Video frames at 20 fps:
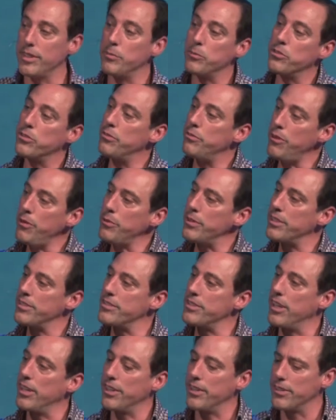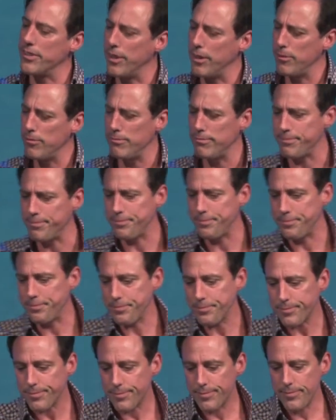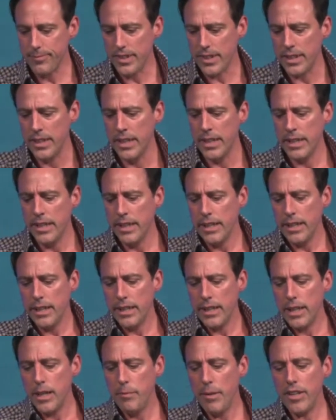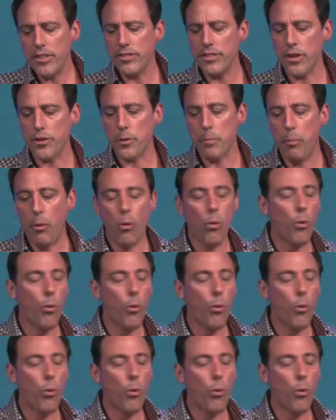seems to focus on it, though. He makes another